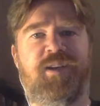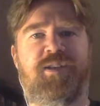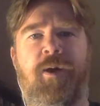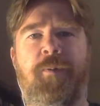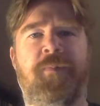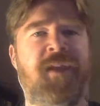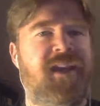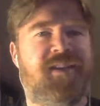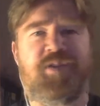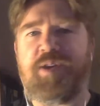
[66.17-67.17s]
So
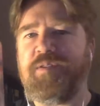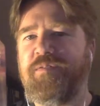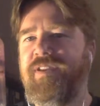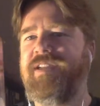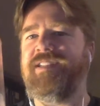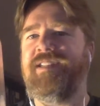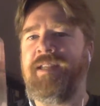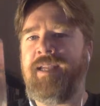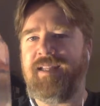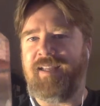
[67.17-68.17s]
this doesn't fit as
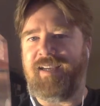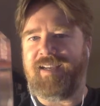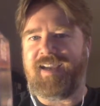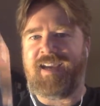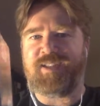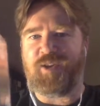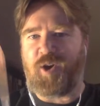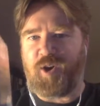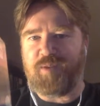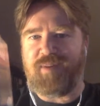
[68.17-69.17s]
neatly as your
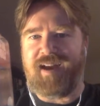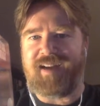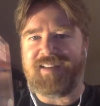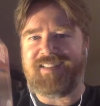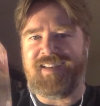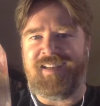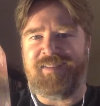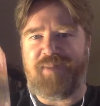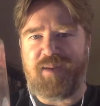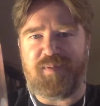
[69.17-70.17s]
hardbacks
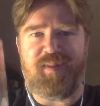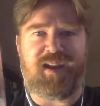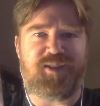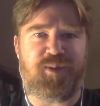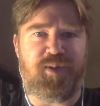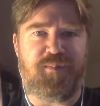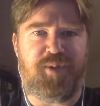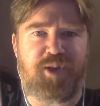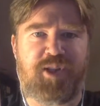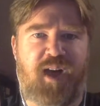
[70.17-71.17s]
and paperbacks do on the
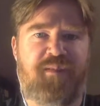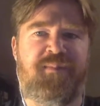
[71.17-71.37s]
bookshelf.